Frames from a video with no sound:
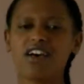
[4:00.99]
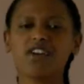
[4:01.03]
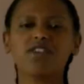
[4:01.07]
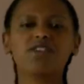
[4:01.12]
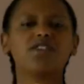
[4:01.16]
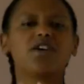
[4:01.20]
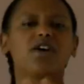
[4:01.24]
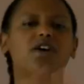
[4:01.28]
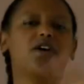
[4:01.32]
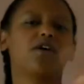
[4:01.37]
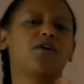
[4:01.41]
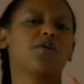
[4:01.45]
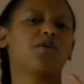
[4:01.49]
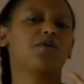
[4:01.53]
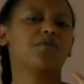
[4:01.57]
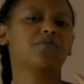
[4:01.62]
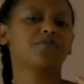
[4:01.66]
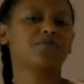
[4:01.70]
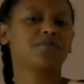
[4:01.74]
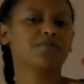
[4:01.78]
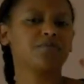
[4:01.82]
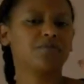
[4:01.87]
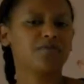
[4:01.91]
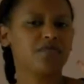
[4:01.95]
So,
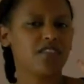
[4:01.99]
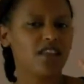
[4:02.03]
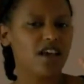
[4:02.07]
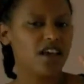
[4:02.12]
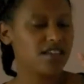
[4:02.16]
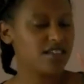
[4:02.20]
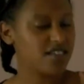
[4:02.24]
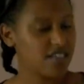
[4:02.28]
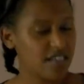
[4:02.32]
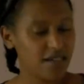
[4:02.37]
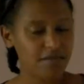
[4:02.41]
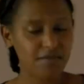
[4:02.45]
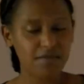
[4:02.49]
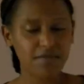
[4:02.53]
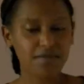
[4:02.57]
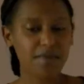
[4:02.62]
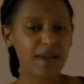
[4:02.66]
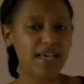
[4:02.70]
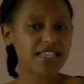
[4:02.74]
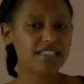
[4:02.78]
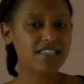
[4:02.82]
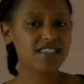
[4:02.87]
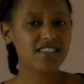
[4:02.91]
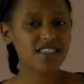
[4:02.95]
so
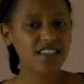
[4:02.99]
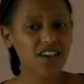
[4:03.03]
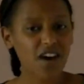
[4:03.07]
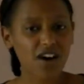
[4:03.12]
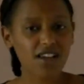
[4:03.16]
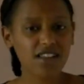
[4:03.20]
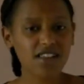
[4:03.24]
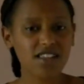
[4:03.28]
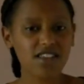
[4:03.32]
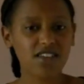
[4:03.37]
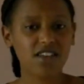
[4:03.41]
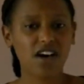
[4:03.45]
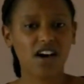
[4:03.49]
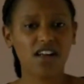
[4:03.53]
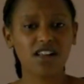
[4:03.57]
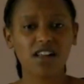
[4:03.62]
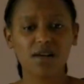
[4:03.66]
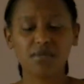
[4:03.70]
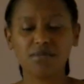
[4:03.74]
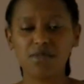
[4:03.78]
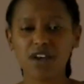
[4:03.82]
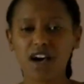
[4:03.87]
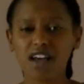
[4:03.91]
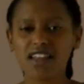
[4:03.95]
basically, all in all,
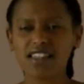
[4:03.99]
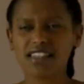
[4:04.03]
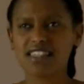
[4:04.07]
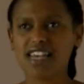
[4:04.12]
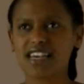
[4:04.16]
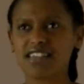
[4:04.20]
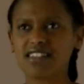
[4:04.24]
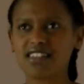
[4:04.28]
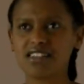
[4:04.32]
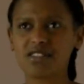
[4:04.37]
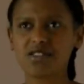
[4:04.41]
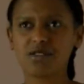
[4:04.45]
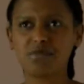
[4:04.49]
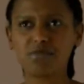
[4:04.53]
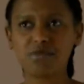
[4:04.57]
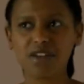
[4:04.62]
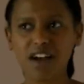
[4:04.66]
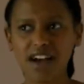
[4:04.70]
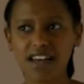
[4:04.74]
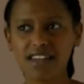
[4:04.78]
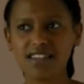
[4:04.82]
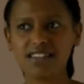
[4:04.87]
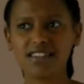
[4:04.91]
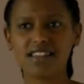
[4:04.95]
I'm not exactly
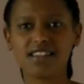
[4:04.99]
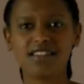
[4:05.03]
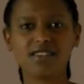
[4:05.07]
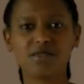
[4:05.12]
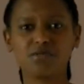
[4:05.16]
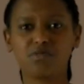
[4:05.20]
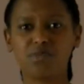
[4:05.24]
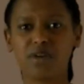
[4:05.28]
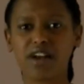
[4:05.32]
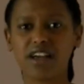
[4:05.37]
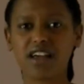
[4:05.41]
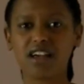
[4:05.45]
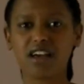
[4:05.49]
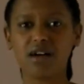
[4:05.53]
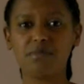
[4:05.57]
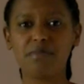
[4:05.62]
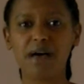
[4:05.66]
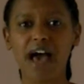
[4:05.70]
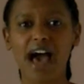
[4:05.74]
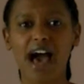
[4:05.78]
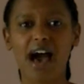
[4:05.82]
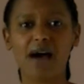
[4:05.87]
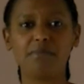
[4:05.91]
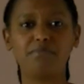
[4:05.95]
surprised that this breakup
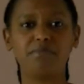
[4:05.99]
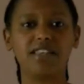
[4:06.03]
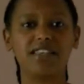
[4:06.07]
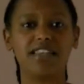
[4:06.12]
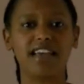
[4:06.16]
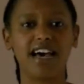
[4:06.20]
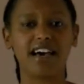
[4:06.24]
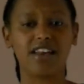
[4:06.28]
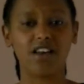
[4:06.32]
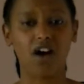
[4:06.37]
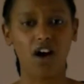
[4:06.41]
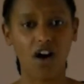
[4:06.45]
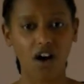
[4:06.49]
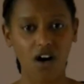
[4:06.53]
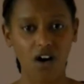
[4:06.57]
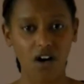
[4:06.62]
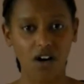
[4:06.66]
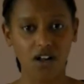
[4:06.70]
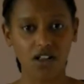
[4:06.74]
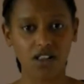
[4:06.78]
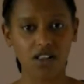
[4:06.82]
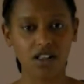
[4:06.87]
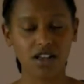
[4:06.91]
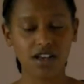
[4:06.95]
happened at
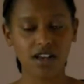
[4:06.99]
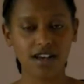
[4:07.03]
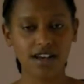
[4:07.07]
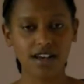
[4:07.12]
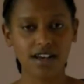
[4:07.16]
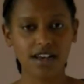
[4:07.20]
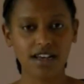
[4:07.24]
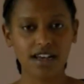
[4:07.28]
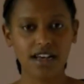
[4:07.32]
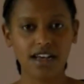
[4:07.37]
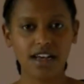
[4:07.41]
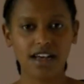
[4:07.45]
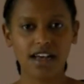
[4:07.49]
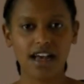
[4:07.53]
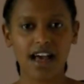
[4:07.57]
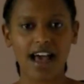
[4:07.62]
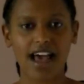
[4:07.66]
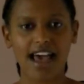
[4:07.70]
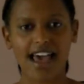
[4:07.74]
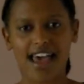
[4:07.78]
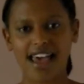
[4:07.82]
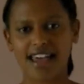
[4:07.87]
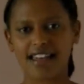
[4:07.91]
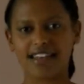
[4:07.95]
all.
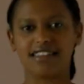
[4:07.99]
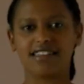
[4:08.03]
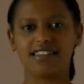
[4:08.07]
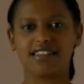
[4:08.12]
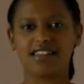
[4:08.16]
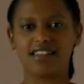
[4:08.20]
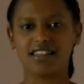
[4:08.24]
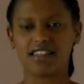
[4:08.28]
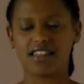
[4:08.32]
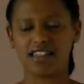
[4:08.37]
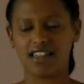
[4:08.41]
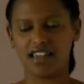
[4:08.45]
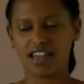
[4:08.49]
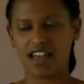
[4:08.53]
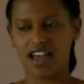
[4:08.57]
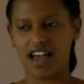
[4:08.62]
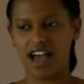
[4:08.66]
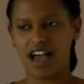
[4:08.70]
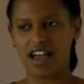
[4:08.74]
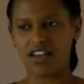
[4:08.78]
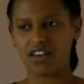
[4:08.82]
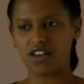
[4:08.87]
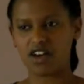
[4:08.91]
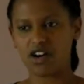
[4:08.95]
And
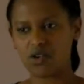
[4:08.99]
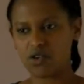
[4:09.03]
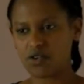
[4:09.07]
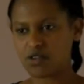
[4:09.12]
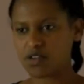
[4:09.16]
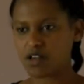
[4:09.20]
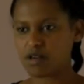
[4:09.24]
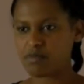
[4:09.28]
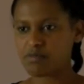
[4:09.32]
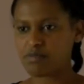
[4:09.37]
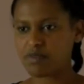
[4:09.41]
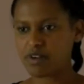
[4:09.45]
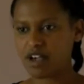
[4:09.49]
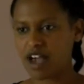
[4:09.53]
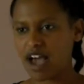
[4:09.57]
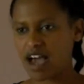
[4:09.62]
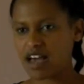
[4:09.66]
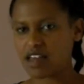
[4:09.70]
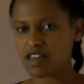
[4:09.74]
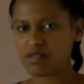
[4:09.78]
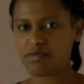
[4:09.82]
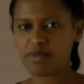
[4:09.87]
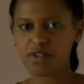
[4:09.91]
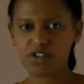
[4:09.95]
I know I'm
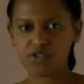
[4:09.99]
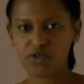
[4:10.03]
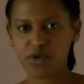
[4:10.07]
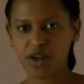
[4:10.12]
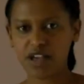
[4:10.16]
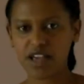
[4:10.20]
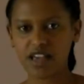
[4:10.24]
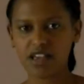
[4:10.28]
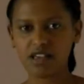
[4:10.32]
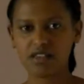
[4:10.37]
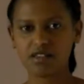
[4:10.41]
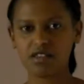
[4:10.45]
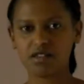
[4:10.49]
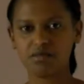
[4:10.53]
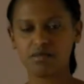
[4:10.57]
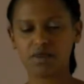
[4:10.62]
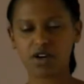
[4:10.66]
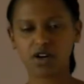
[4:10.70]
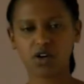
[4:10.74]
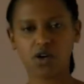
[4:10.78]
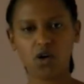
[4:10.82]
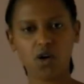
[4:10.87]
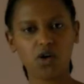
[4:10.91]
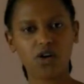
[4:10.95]
kind of betraying
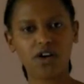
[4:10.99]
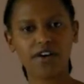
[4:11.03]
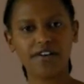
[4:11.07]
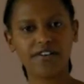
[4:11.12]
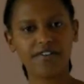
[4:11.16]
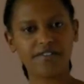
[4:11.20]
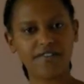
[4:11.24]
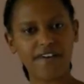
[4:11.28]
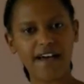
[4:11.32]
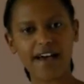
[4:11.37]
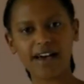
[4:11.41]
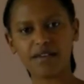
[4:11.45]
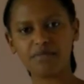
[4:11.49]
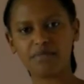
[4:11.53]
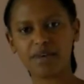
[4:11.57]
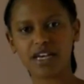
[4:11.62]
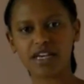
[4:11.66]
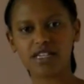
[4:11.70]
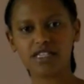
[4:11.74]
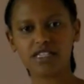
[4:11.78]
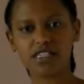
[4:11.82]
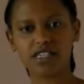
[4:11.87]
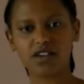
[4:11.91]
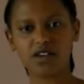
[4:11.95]
the Korra fan
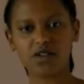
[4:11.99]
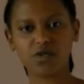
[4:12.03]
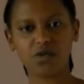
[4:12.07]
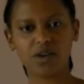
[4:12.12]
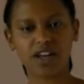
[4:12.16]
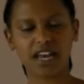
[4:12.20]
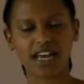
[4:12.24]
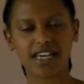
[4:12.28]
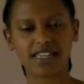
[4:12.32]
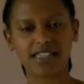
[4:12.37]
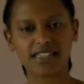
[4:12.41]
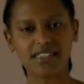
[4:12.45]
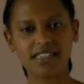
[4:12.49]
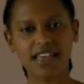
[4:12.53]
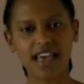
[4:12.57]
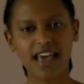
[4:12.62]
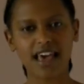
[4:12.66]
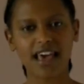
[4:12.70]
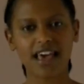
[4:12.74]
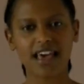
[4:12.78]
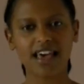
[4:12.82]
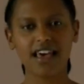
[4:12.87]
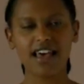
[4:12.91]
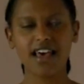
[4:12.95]
base here when I
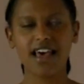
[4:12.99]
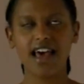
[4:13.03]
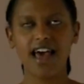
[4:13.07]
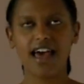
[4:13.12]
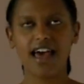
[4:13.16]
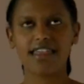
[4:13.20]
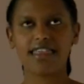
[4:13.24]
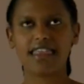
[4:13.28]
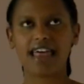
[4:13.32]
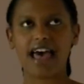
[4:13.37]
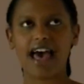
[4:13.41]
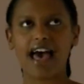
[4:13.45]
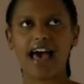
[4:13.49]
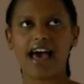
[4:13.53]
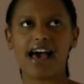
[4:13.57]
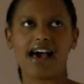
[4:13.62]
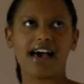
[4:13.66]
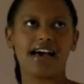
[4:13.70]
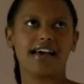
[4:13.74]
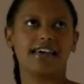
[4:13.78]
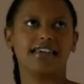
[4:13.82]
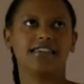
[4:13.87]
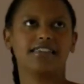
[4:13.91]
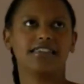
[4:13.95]
say
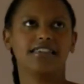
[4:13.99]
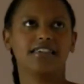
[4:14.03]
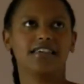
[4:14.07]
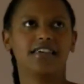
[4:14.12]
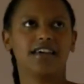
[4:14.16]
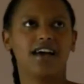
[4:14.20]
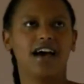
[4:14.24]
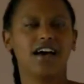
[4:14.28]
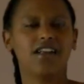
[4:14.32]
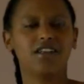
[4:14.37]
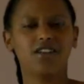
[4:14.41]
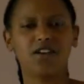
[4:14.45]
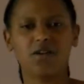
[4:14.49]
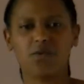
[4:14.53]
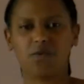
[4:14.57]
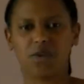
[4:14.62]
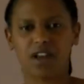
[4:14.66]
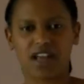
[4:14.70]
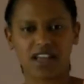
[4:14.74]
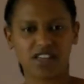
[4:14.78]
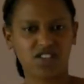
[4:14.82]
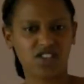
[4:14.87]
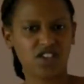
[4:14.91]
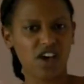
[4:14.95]
that, I don't know, when
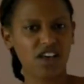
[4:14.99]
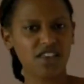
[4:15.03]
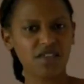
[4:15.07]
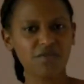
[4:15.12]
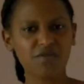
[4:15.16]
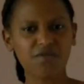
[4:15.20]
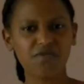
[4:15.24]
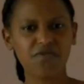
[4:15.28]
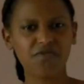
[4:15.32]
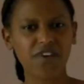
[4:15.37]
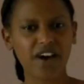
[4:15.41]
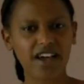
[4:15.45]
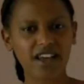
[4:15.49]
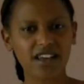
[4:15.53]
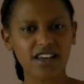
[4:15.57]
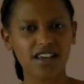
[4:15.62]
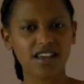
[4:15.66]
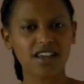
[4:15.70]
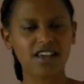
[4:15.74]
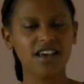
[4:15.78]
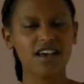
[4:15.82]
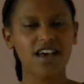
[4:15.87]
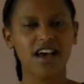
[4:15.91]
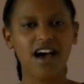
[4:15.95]
I saw them
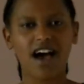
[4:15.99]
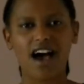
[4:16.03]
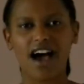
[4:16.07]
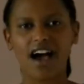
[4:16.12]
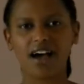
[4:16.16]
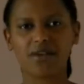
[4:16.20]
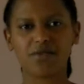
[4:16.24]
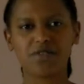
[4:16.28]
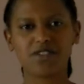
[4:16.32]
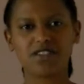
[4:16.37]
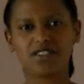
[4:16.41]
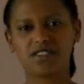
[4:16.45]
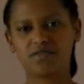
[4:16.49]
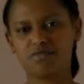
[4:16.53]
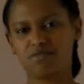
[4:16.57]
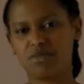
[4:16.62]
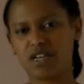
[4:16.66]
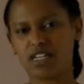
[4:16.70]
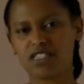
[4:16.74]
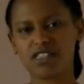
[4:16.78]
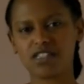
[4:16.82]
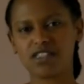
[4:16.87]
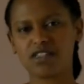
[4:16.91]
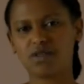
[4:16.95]
fighting, I was
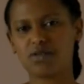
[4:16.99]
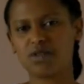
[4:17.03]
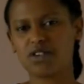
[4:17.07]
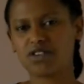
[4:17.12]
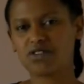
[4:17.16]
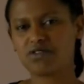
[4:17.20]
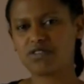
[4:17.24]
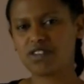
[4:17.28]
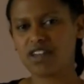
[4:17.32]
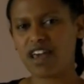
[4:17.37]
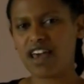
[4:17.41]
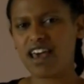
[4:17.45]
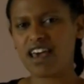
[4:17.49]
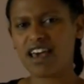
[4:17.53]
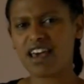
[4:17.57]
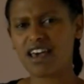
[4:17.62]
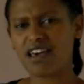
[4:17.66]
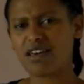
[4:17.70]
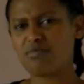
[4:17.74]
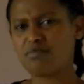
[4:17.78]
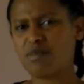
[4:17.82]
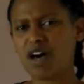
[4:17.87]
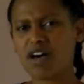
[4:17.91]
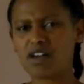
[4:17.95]
basically wondering,
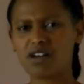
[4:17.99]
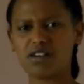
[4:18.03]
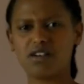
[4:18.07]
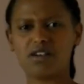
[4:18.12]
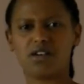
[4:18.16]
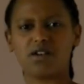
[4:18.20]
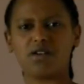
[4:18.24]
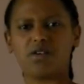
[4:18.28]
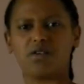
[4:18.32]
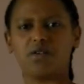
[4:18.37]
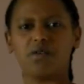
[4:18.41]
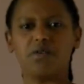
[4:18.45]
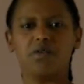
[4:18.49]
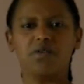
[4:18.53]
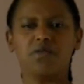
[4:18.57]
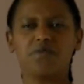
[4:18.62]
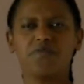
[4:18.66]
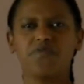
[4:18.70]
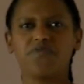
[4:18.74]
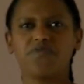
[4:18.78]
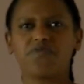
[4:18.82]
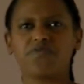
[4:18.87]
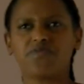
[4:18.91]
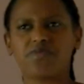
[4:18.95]
hey, Mako,
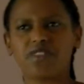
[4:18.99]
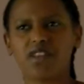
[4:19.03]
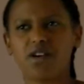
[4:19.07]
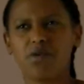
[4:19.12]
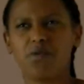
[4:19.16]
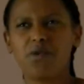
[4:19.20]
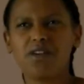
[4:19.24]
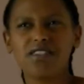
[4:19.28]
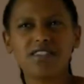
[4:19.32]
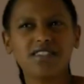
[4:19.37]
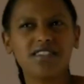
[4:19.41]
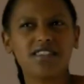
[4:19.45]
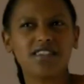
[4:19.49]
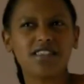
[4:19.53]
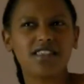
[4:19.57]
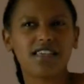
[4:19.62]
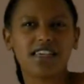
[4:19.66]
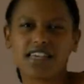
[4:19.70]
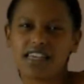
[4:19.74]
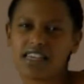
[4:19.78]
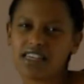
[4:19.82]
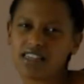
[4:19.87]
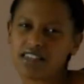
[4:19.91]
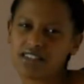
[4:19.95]
wasn't it
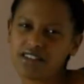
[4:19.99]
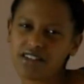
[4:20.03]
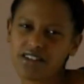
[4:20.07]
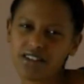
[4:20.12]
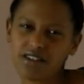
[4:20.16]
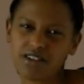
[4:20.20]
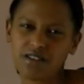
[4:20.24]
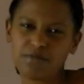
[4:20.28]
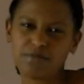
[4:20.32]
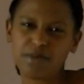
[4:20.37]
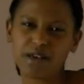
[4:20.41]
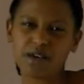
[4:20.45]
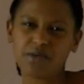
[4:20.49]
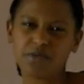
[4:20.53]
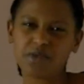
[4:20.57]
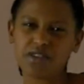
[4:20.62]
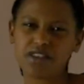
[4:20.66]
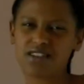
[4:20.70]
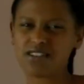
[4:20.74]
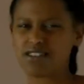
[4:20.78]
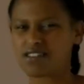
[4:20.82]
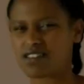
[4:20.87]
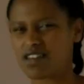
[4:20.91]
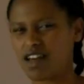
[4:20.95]
easier to be with
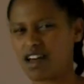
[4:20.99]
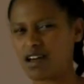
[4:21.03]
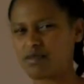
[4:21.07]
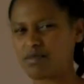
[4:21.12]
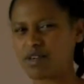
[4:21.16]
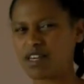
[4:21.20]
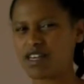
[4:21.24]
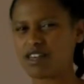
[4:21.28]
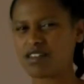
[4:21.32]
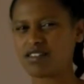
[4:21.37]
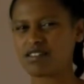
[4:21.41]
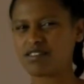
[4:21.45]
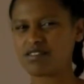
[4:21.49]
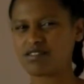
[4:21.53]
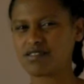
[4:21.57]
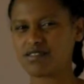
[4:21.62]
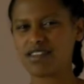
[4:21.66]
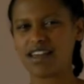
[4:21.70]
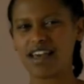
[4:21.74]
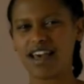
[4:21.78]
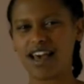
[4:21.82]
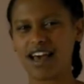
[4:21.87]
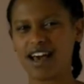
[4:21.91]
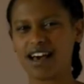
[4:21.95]
Asami?
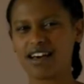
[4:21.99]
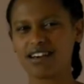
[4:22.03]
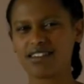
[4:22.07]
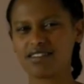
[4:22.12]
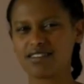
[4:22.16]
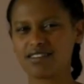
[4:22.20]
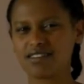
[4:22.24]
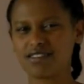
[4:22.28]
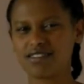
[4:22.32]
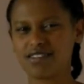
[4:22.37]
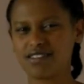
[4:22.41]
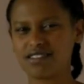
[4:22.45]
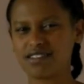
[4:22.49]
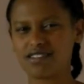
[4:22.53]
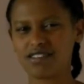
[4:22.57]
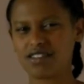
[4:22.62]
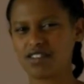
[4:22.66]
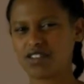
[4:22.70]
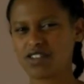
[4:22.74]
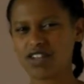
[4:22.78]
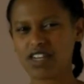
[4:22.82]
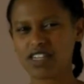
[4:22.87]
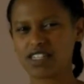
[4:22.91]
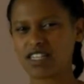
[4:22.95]
Yeah?
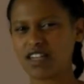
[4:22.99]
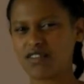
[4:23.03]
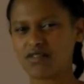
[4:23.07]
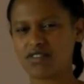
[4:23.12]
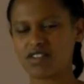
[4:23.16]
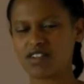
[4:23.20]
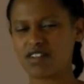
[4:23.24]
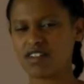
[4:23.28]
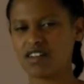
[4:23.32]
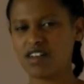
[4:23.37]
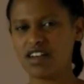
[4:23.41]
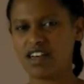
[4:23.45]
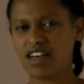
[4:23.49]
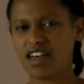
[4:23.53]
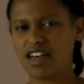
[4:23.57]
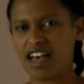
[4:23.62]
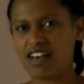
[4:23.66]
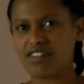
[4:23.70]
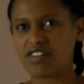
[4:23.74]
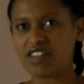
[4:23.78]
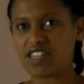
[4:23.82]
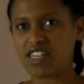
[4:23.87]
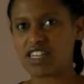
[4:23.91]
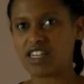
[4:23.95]
Didn't you guys have a
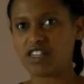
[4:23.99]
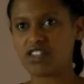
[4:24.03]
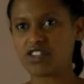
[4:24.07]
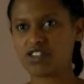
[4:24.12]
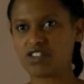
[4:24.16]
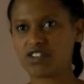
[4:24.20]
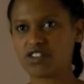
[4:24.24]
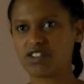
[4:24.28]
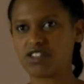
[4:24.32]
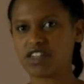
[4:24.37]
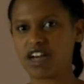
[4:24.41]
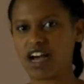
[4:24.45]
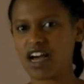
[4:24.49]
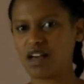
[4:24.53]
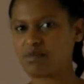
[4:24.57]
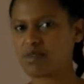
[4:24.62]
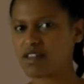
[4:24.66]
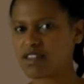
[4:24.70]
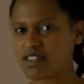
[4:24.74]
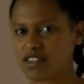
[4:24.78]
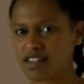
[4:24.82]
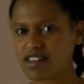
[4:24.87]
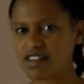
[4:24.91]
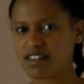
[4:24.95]
have an easier time
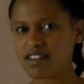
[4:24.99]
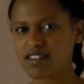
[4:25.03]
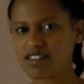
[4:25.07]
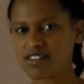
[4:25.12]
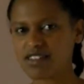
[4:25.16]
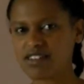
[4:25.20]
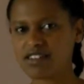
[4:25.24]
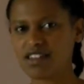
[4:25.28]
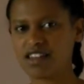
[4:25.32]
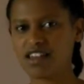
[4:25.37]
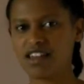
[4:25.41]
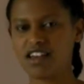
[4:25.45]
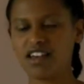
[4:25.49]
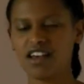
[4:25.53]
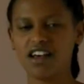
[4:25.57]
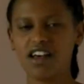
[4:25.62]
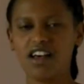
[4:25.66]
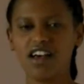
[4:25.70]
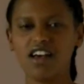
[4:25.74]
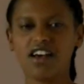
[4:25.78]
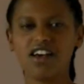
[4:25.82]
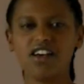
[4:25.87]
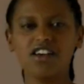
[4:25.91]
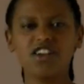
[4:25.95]
with things?
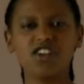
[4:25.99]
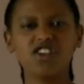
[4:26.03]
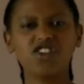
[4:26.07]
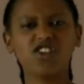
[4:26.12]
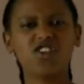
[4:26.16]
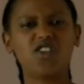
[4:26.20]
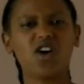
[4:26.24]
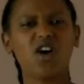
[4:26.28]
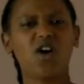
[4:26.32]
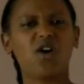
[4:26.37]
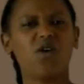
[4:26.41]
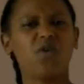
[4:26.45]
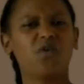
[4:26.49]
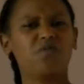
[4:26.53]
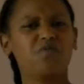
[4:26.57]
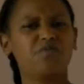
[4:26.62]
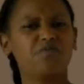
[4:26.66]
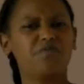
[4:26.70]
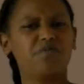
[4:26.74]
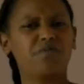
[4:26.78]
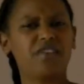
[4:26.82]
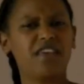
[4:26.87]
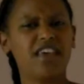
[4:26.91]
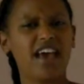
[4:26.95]
So,
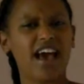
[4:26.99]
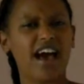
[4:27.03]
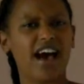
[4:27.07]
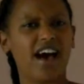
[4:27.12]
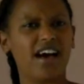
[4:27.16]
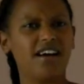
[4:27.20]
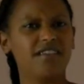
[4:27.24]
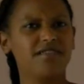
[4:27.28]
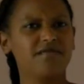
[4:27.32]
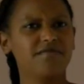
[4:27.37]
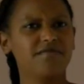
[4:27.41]
yeah.